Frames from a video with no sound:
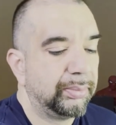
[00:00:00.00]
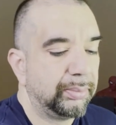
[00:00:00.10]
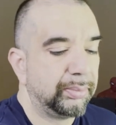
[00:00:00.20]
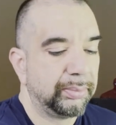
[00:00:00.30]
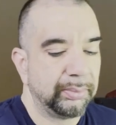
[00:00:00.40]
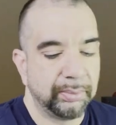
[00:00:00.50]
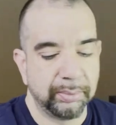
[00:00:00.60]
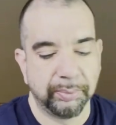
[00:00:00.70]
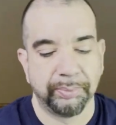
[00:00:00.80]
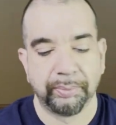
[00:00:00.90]

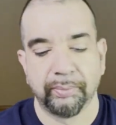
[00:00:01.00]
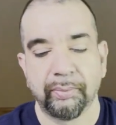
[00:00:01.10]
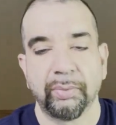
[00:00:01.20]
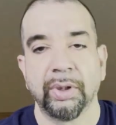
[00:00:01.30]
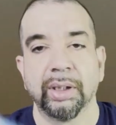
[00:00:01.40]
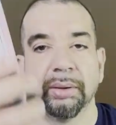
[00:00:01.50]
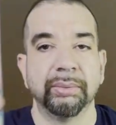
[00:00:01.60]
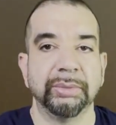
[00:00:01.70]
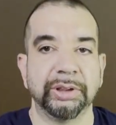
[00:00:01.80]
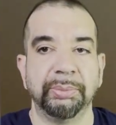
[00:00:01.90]

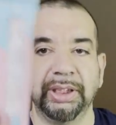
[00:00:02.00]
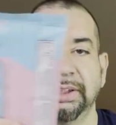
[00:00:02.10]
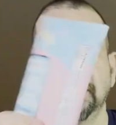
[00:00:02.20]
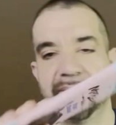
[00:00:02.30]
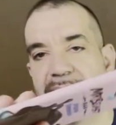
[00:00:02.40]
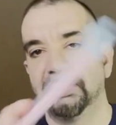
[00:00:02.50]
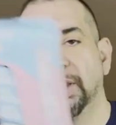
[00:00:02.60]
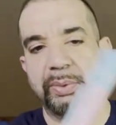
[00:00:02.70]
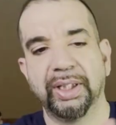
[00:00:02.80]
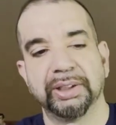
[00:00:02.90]
Mr. Beast,
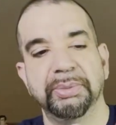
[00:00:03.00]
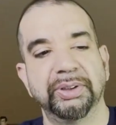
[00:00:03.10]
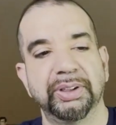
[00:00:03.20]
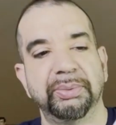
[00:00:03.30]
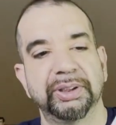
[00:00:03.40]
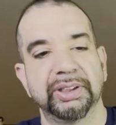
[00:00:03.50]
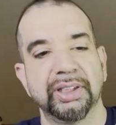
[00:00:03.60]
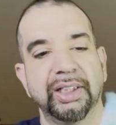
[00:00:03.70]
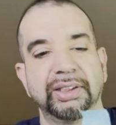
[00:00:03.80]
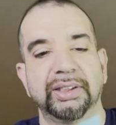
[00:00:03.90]
not quite as melted, which is
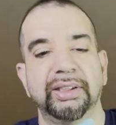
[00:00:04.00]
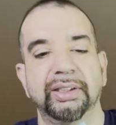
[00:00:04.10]
nice.